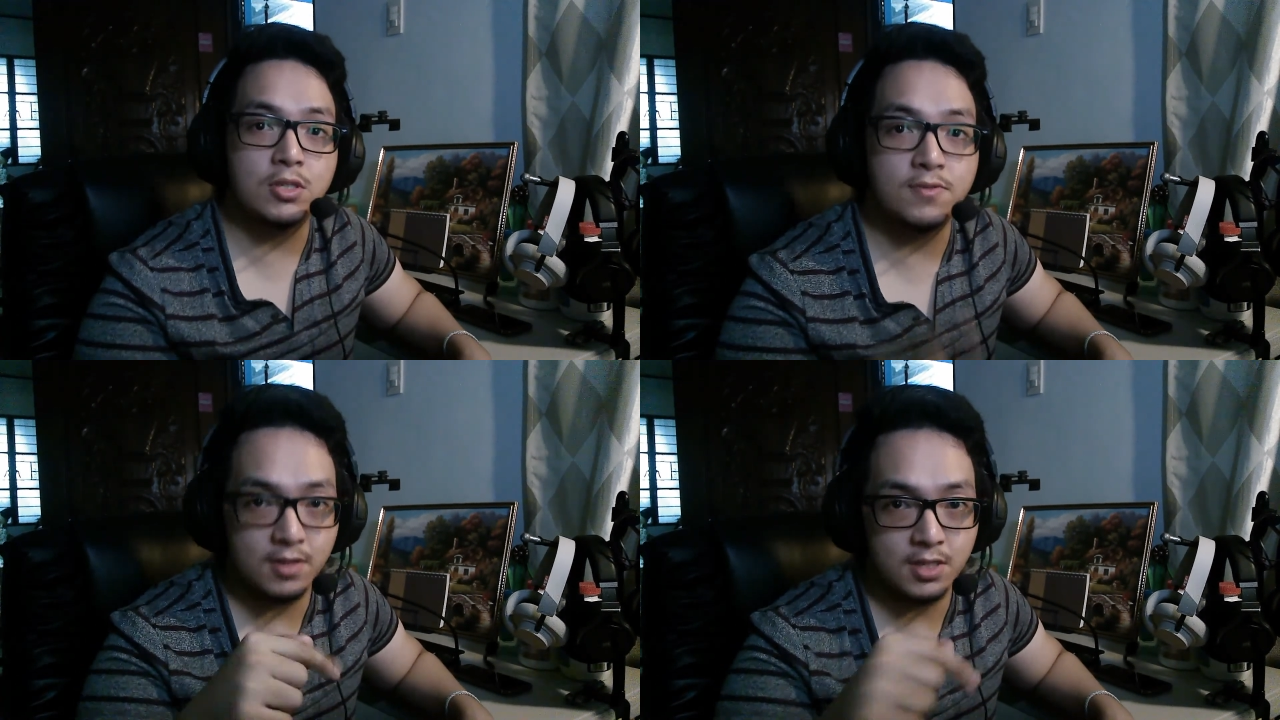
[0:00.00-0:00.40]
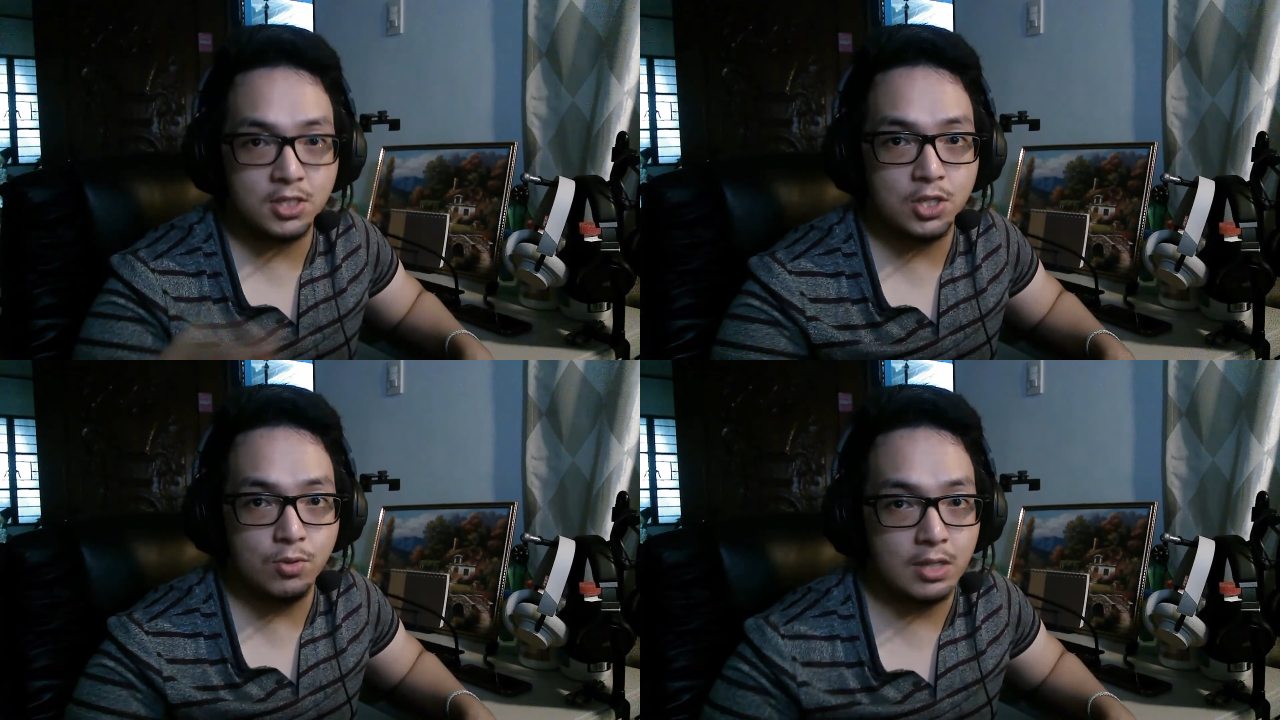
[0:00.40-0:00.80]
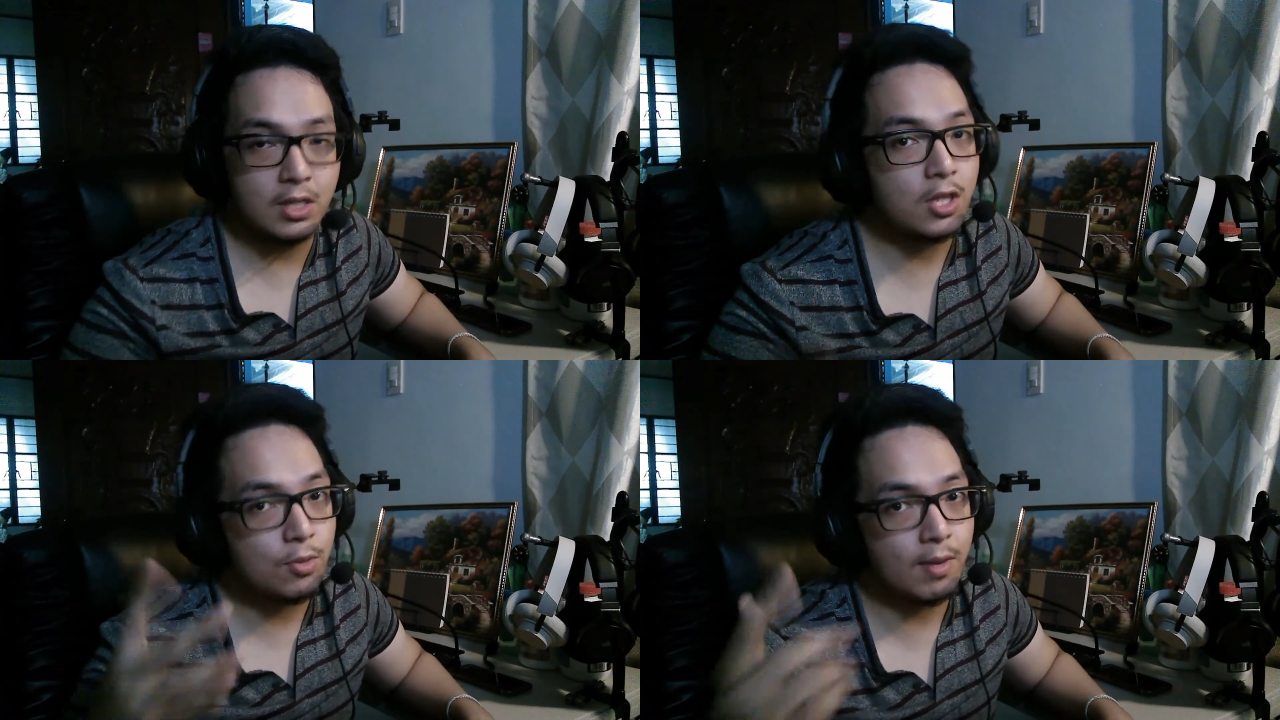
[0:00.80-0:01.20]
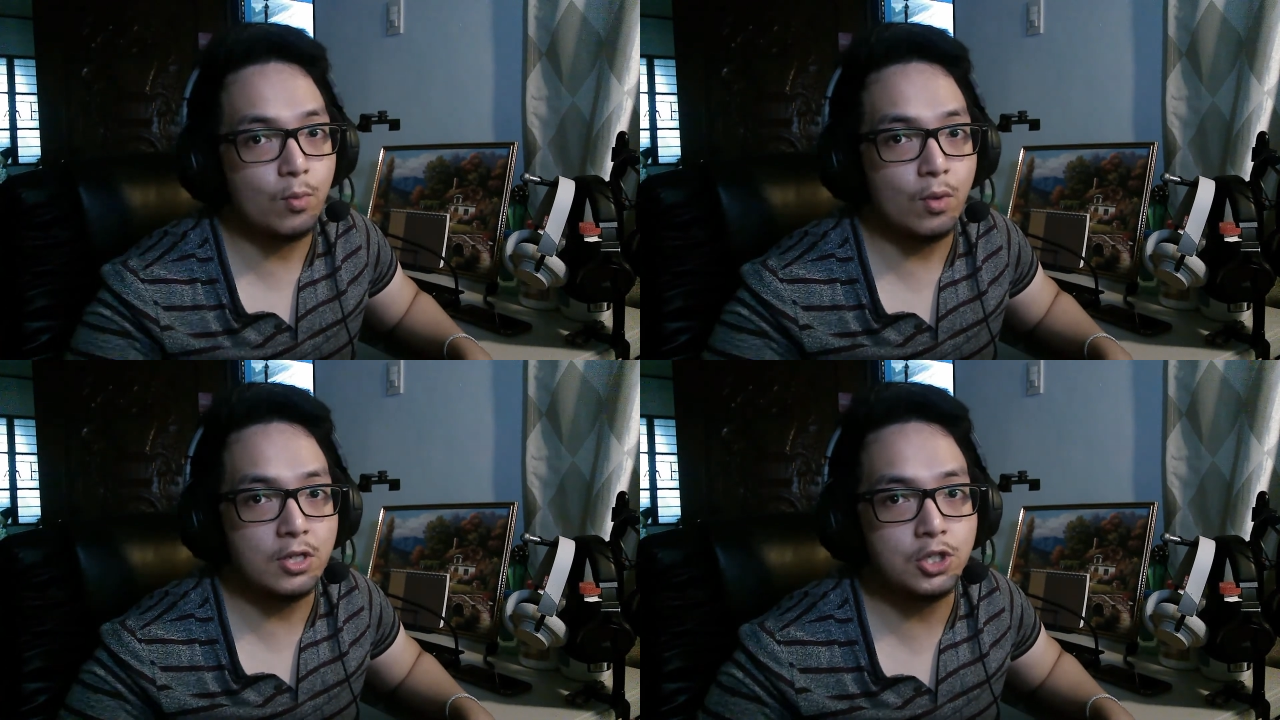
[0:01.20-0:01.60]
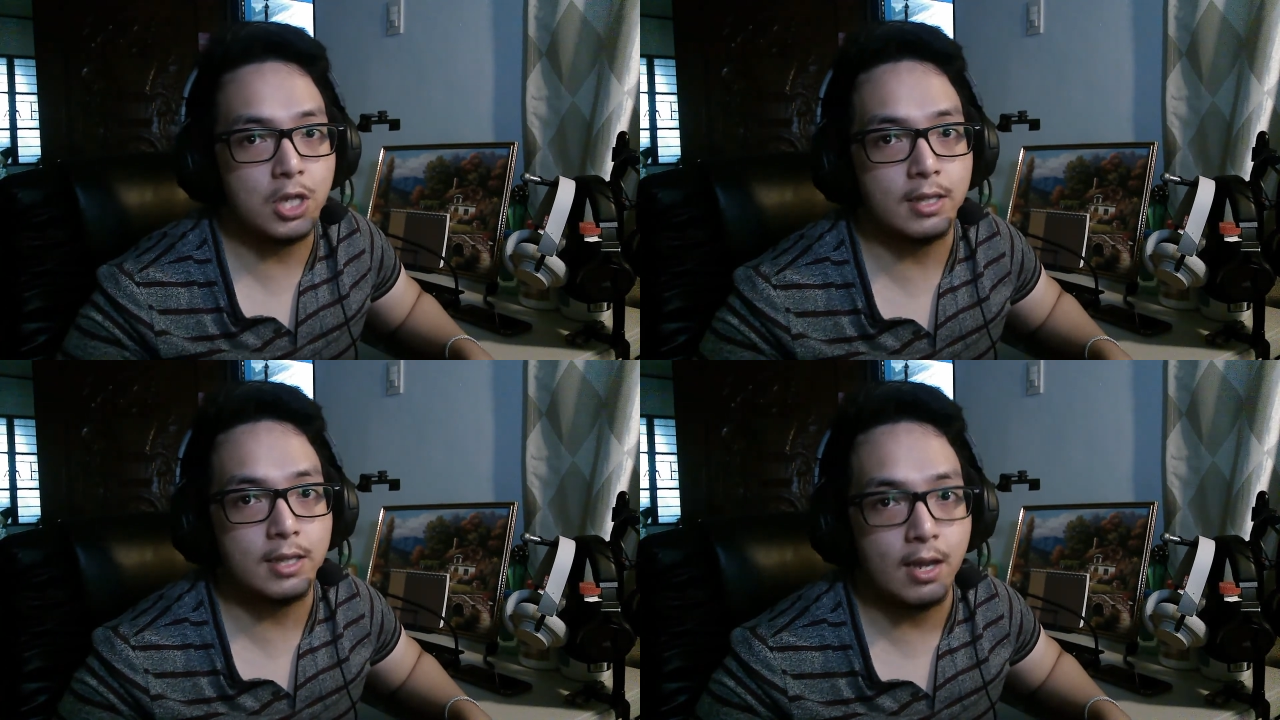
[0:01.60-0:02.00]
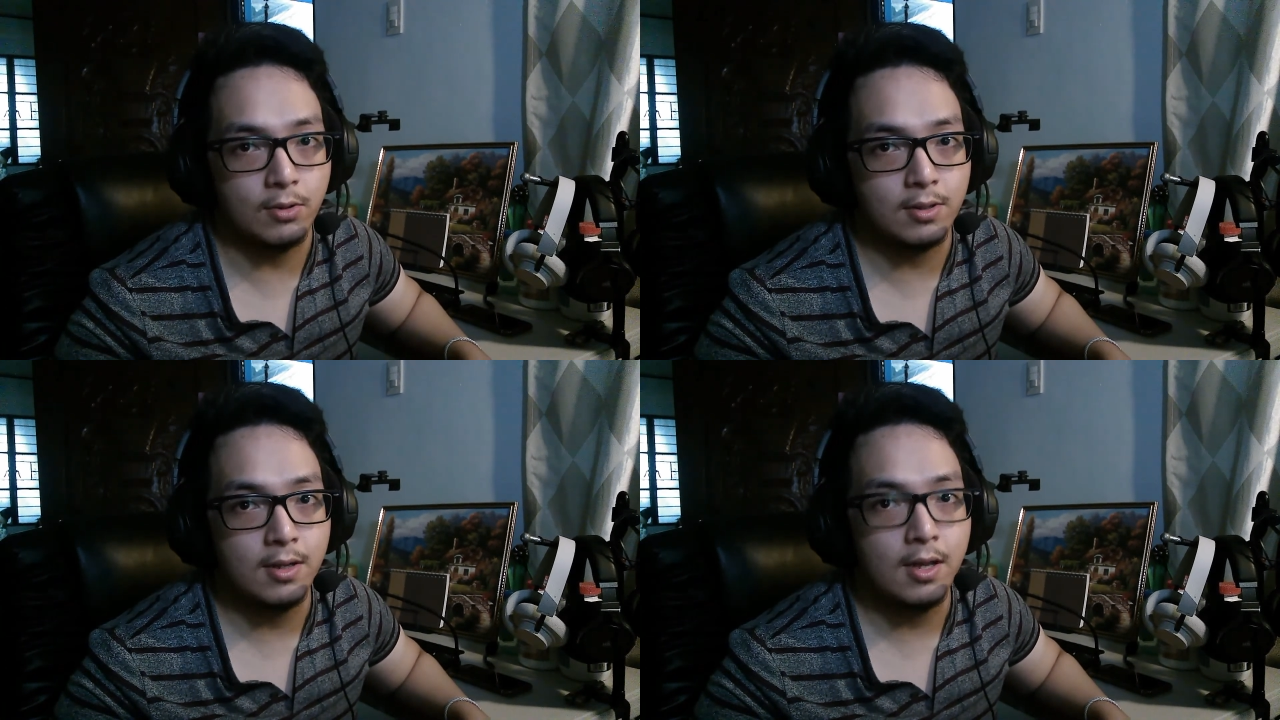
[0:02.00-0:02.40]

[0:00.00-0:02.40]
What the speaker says: for this unit, and you might want to check it out.